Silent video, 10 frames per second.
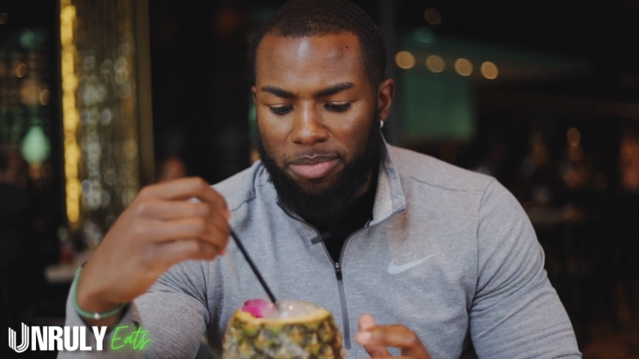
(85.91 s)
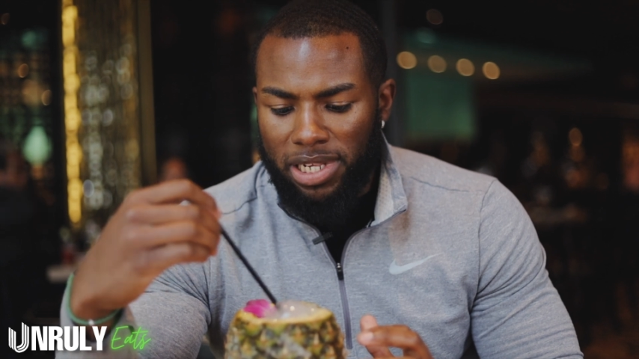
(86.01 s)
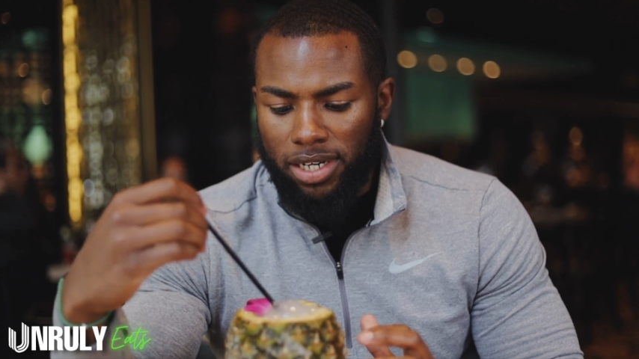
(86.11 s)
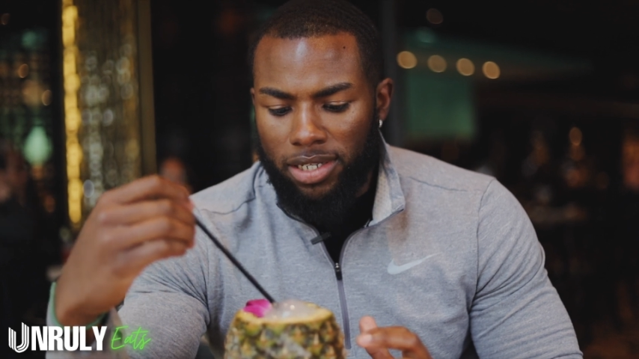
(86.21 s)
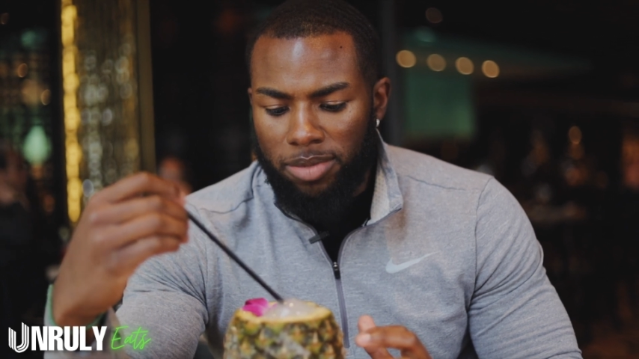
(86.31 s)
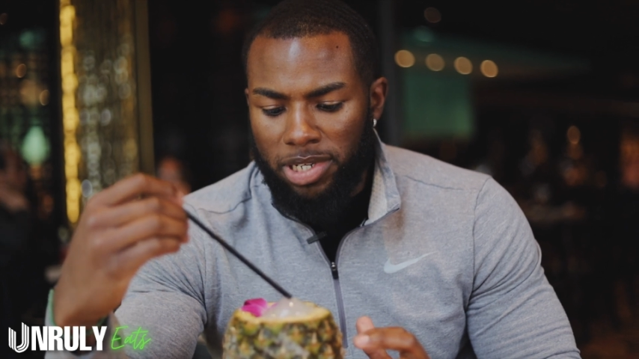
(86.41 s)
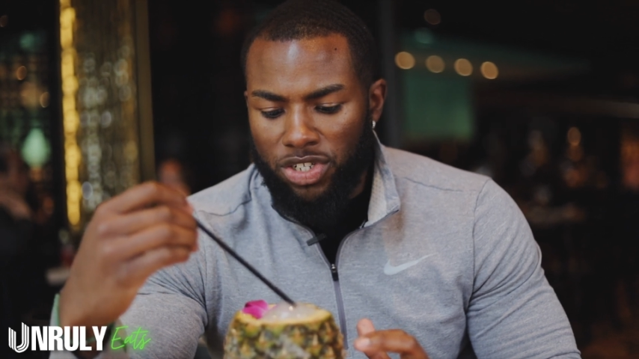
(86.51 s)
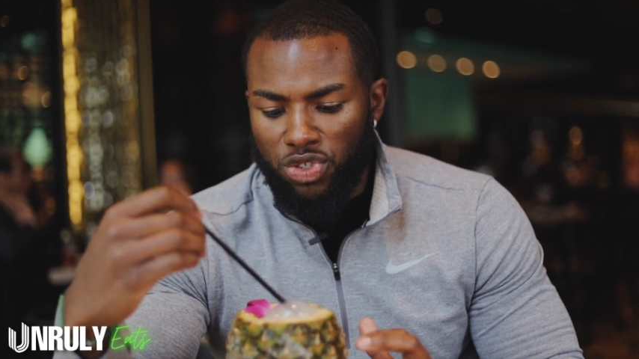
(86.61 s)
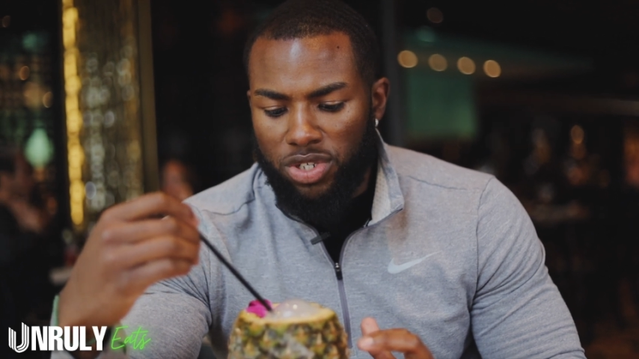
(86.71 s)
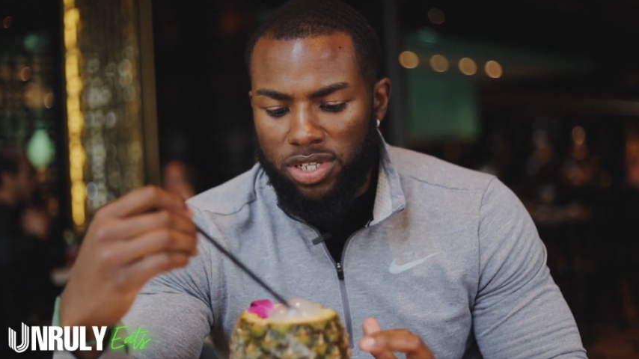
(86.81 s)
clearly, because
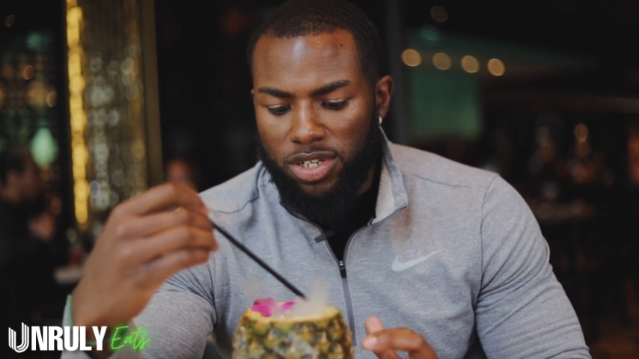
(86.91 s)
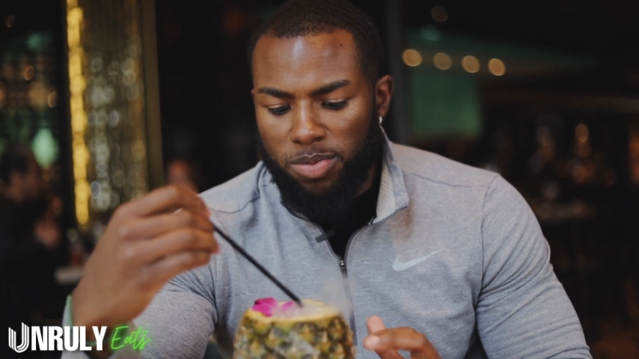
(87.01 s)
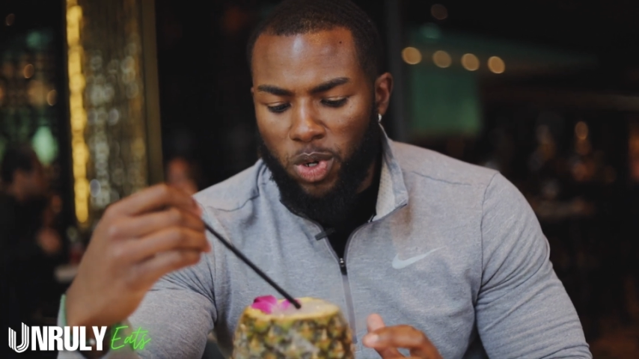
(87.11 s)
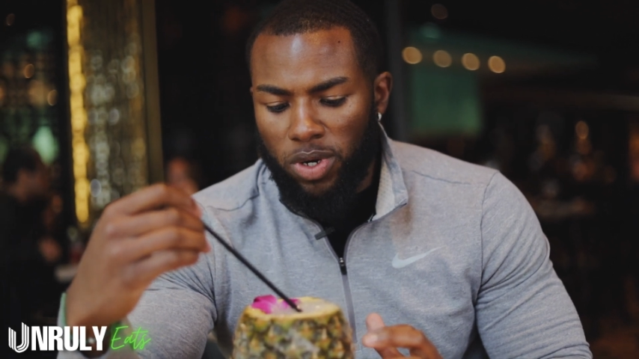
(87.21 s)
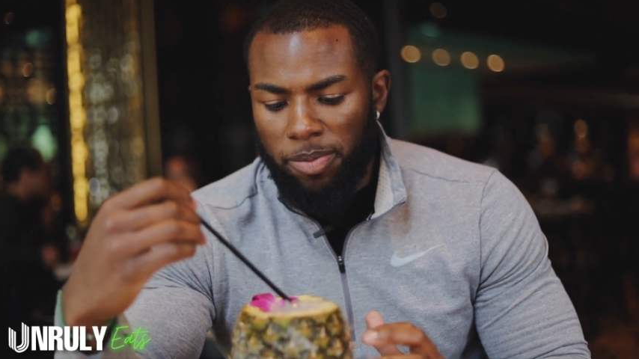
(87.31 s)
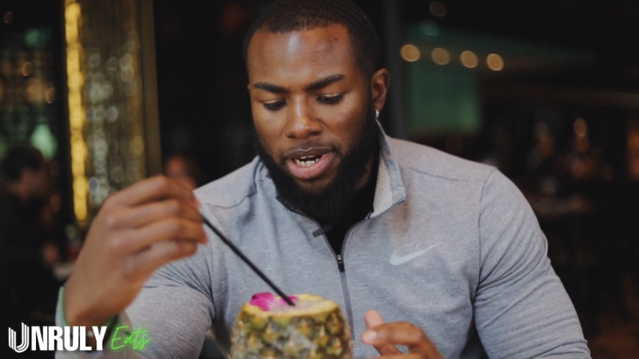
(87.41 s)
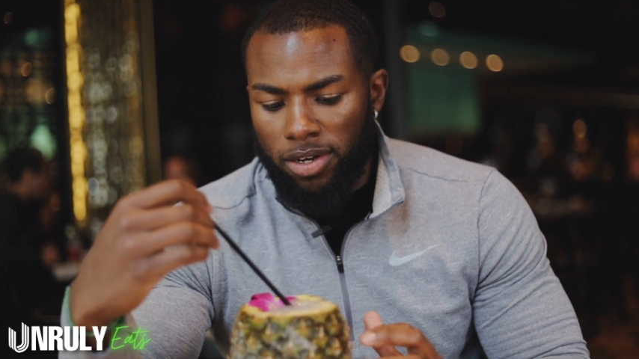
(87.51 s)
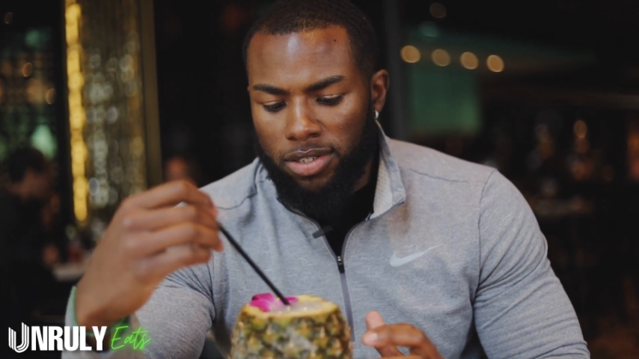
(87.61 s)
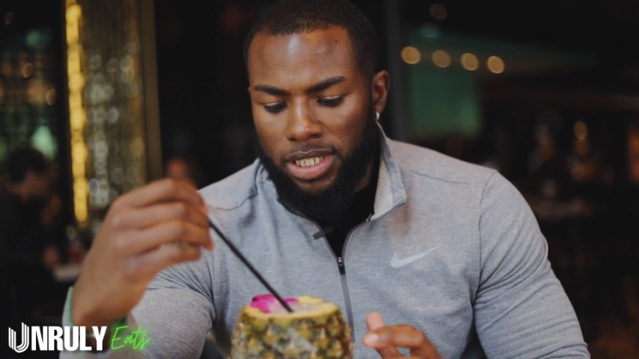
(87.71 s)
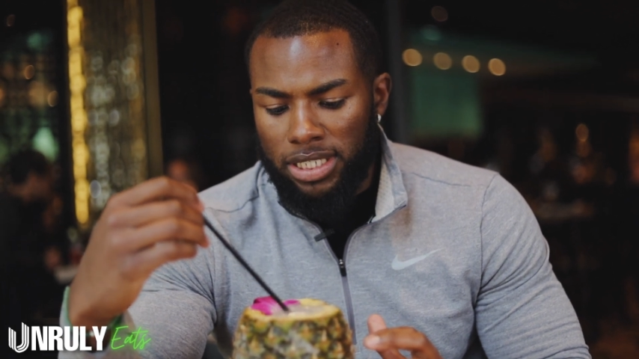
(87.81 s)
you see the smoke coming
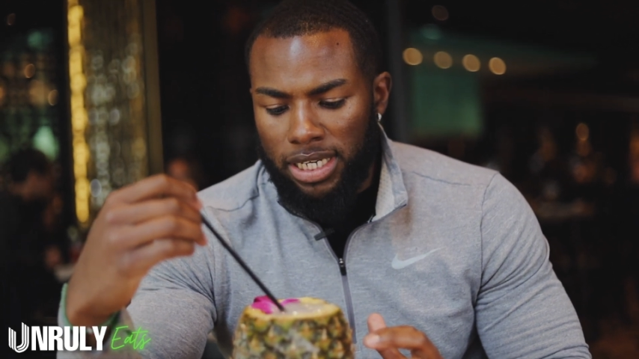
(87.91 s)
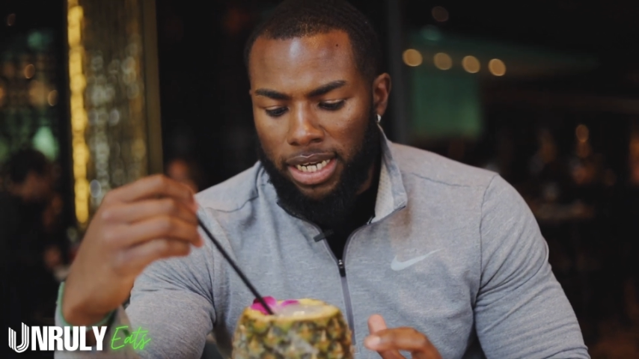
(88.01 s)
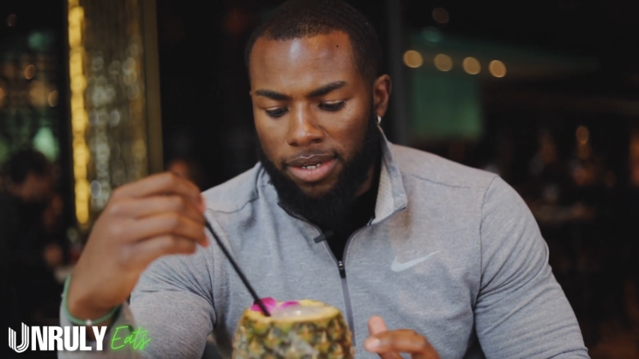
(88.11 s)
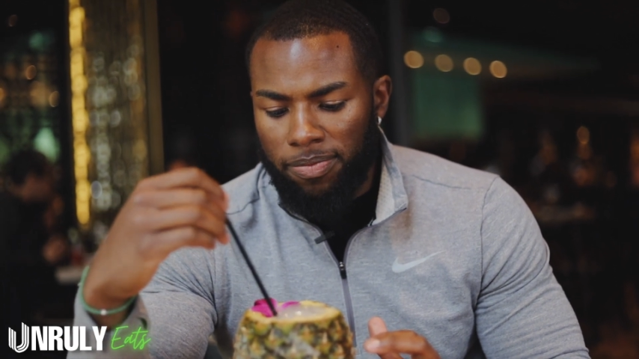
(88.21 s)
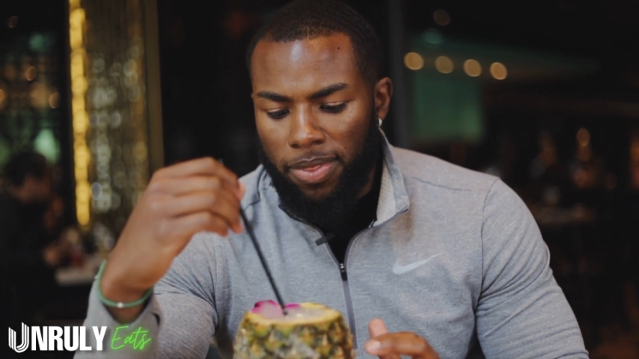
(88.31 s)
out like that.